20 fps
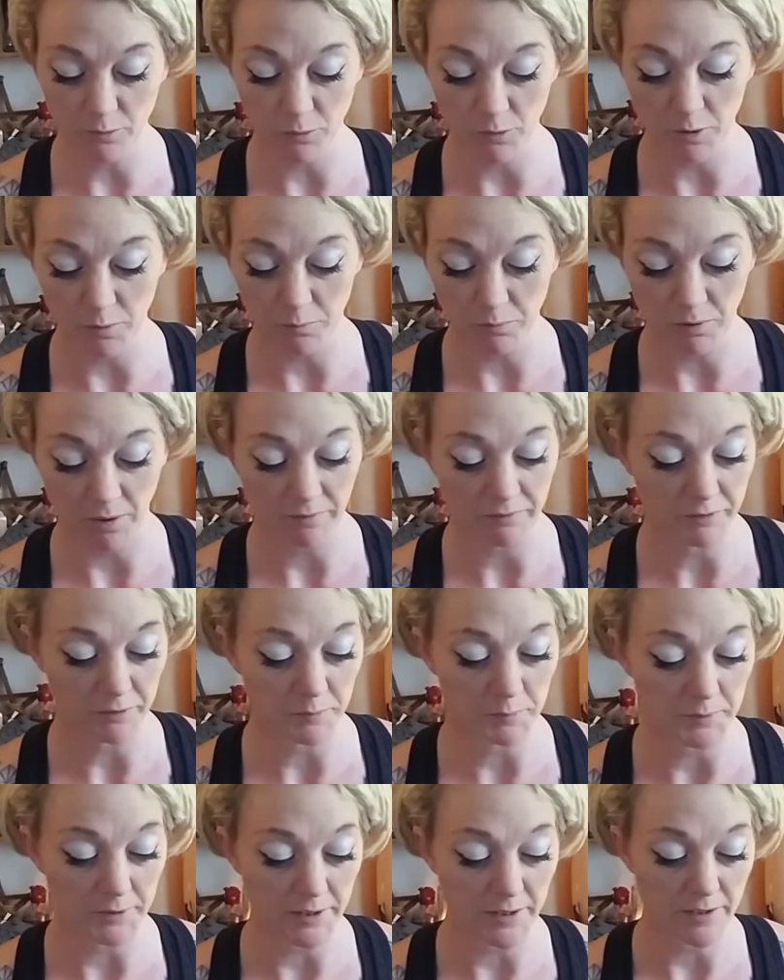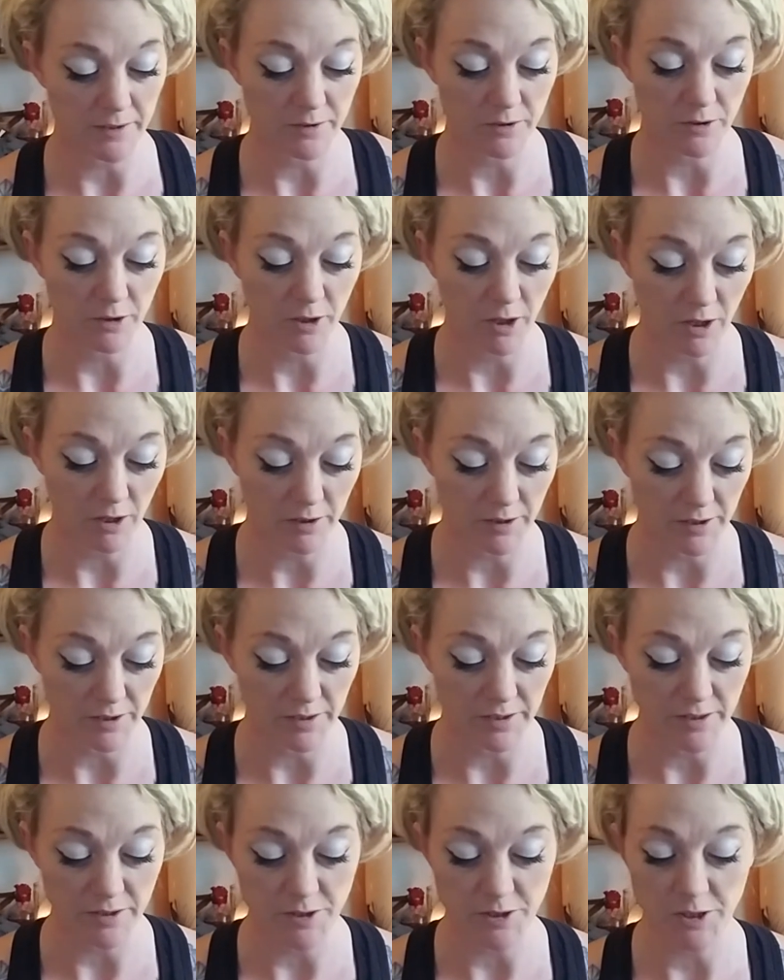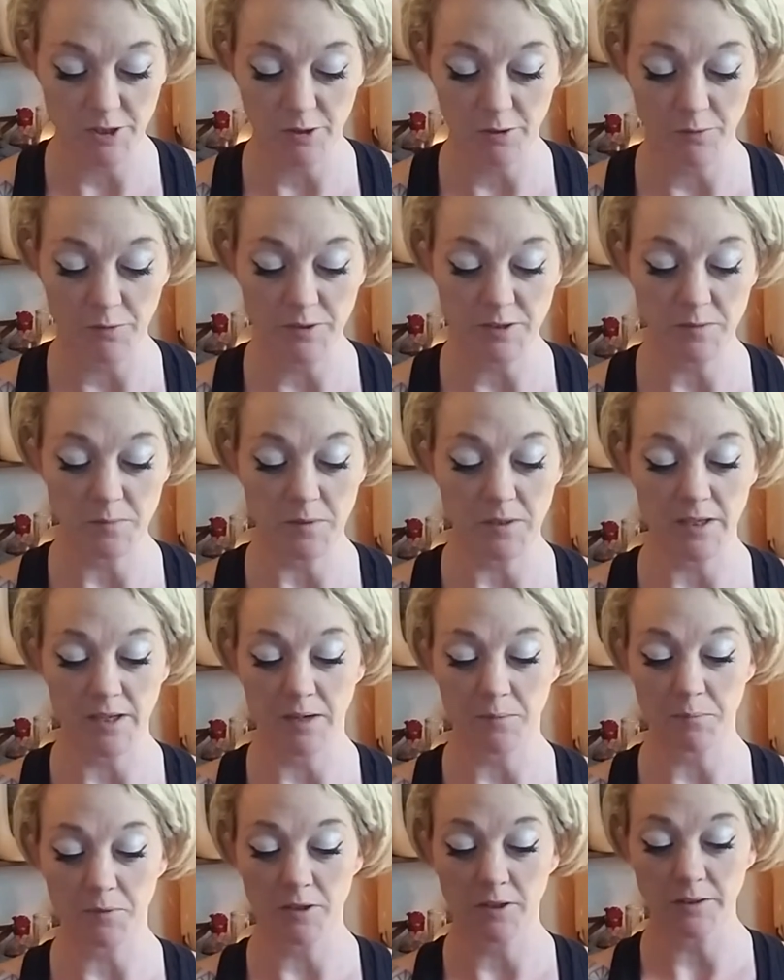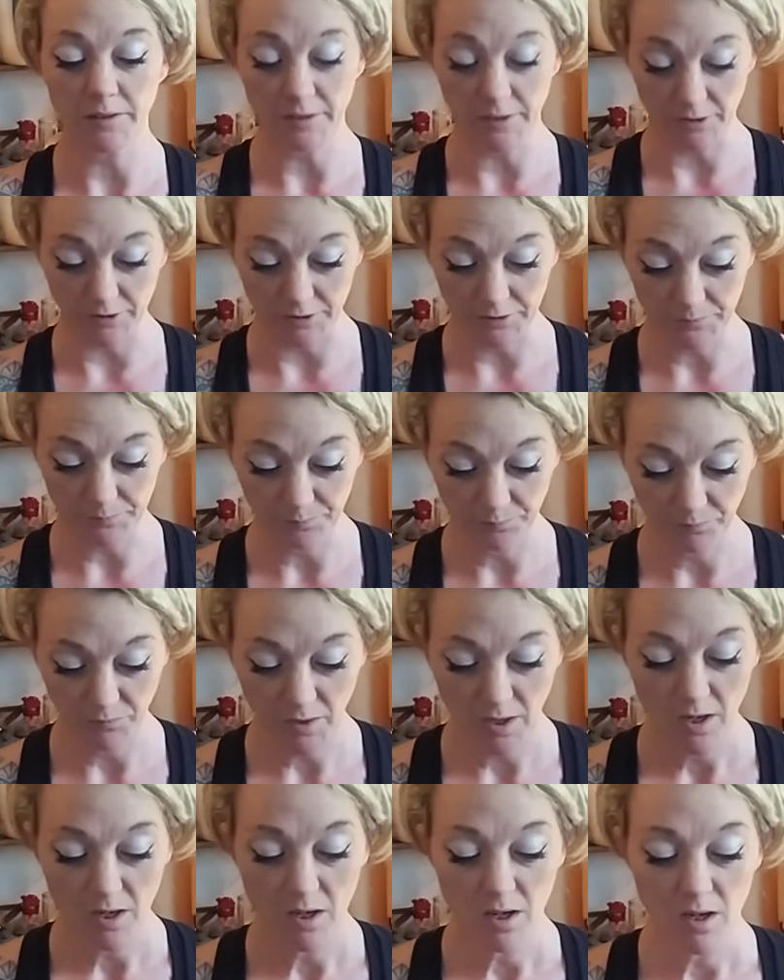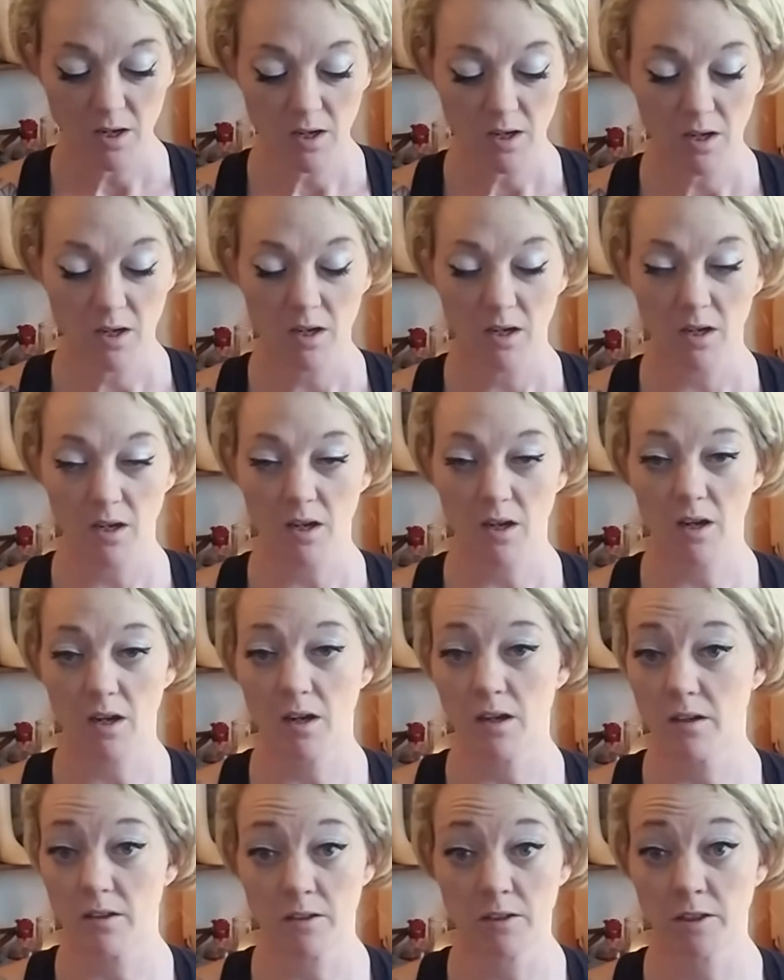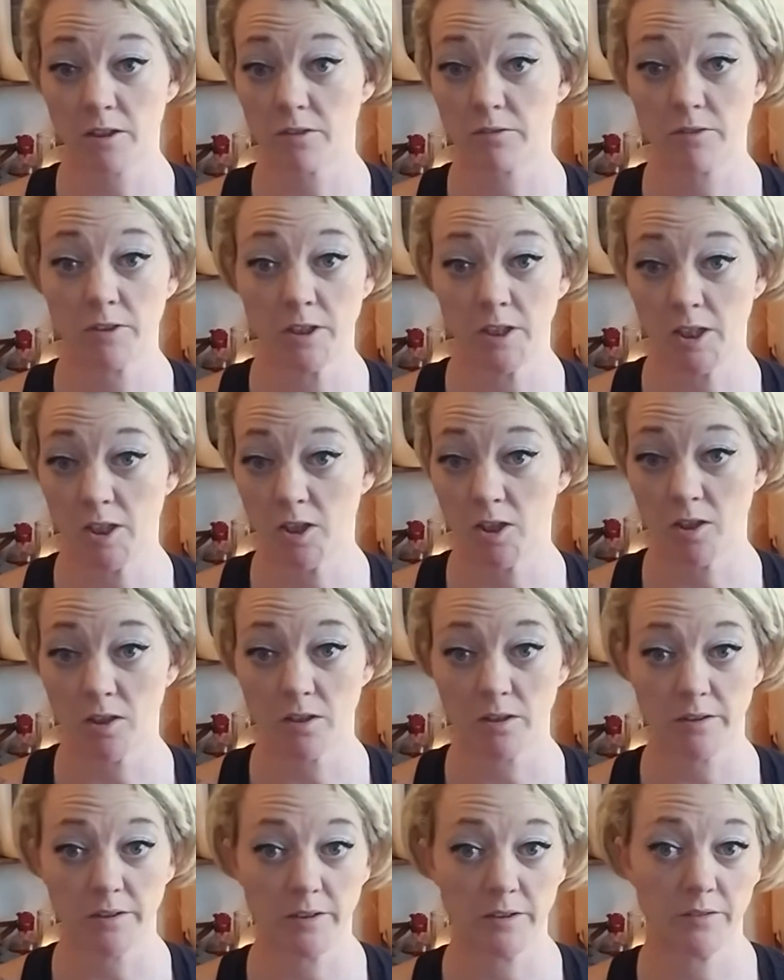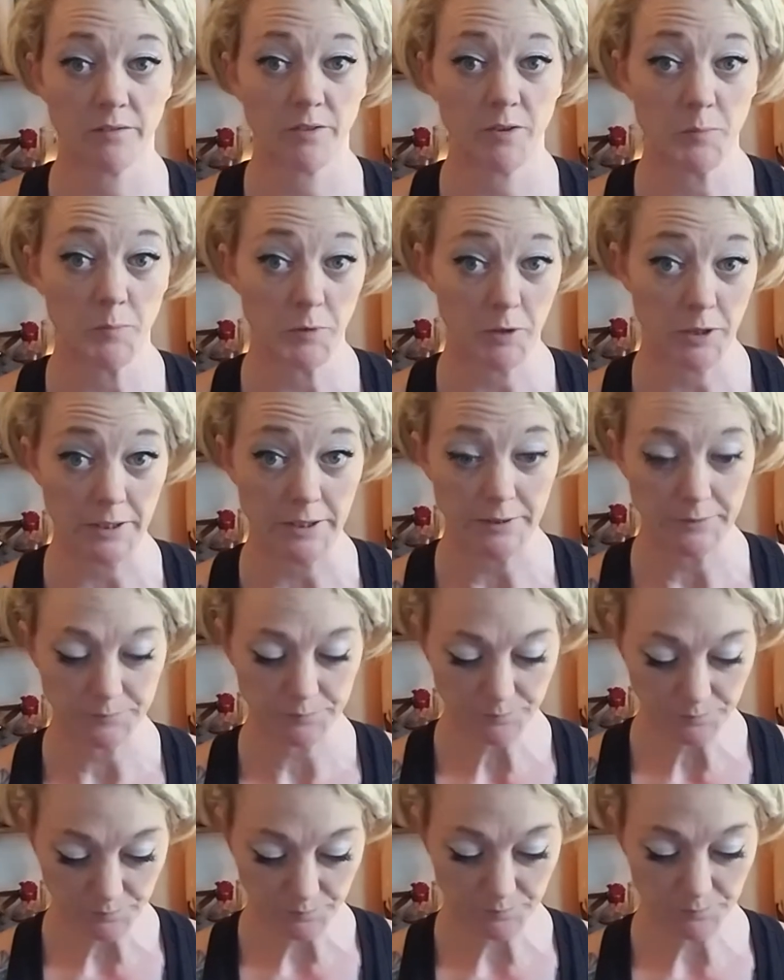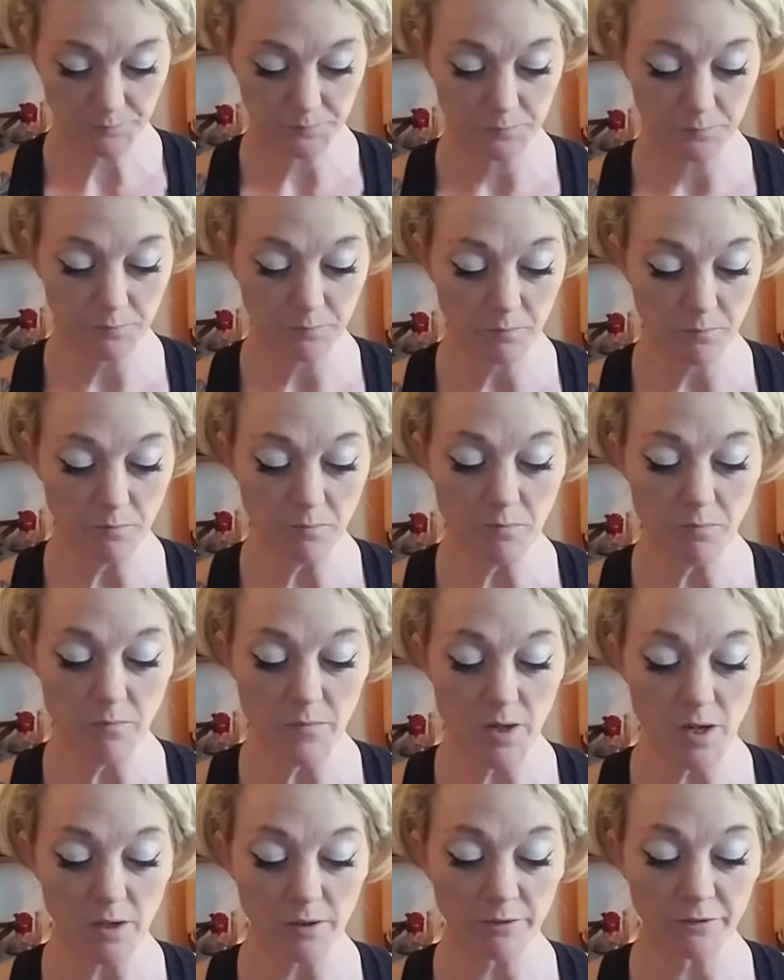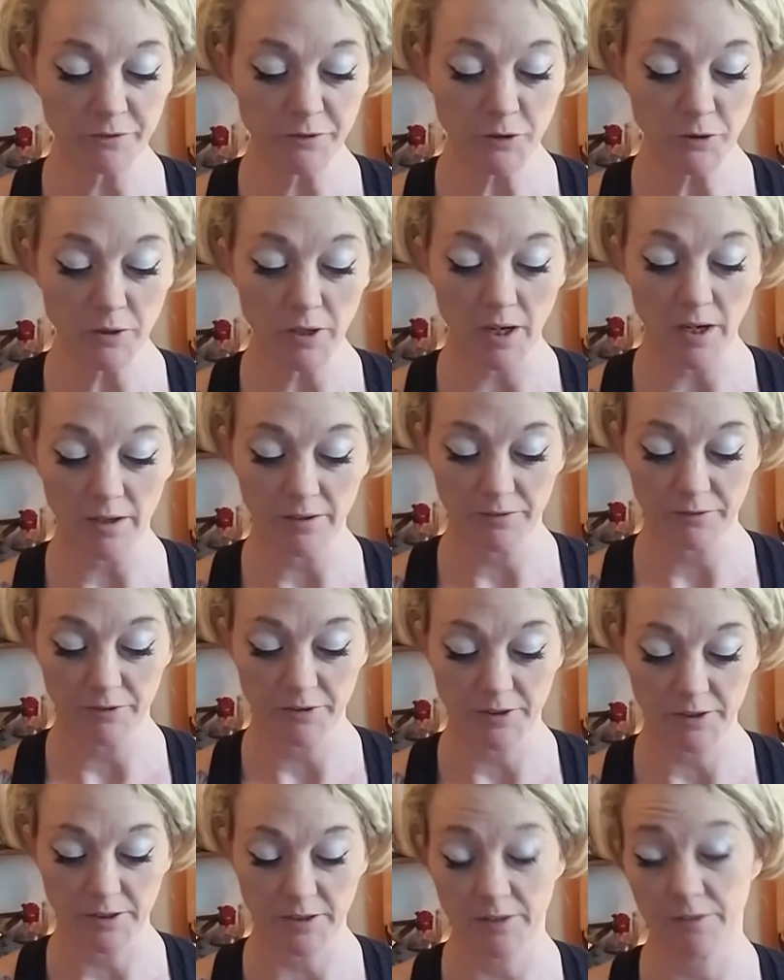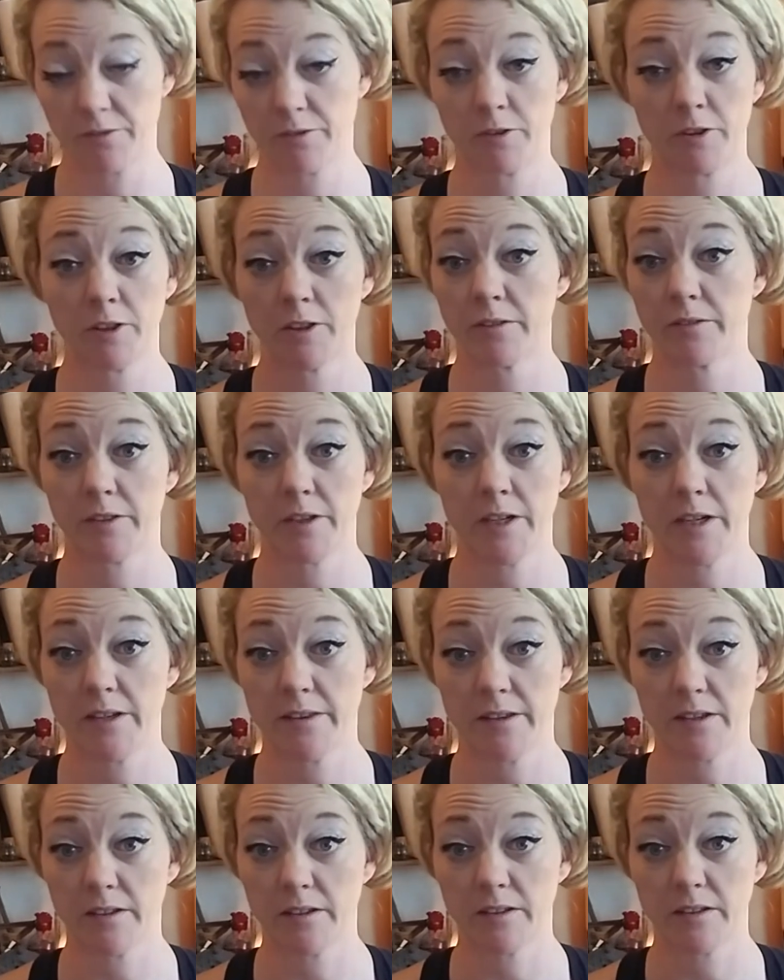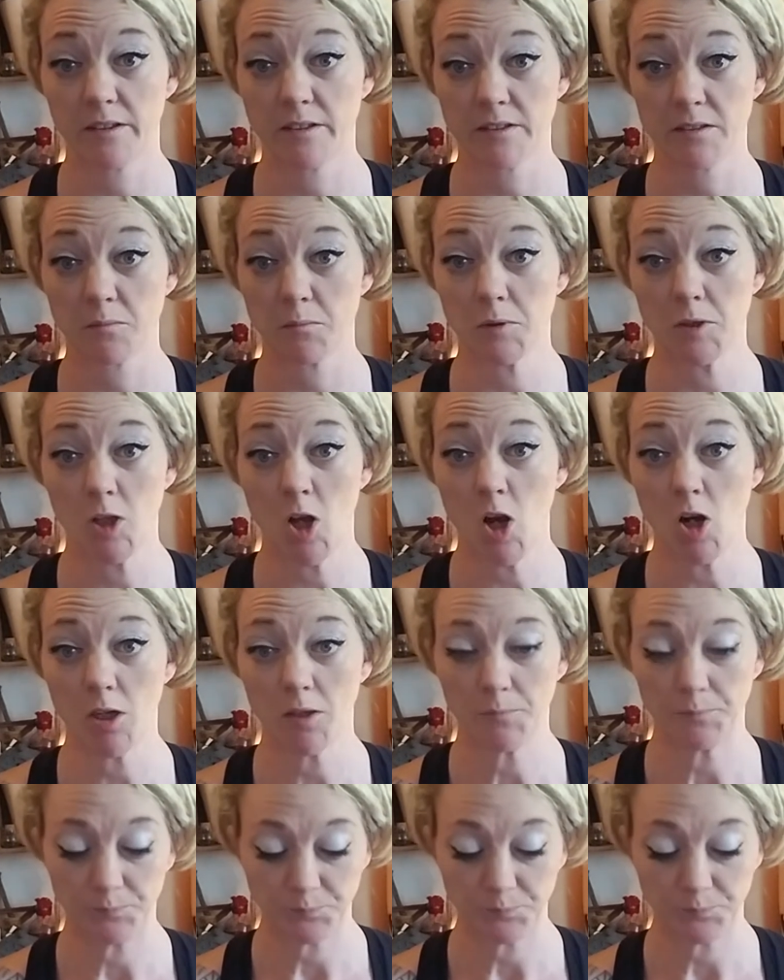or preferably in your garden, it should always be kept clear. Uh, clear of clutter, clear of debris. Food offering, if uh, clear of anything that doesn't belong.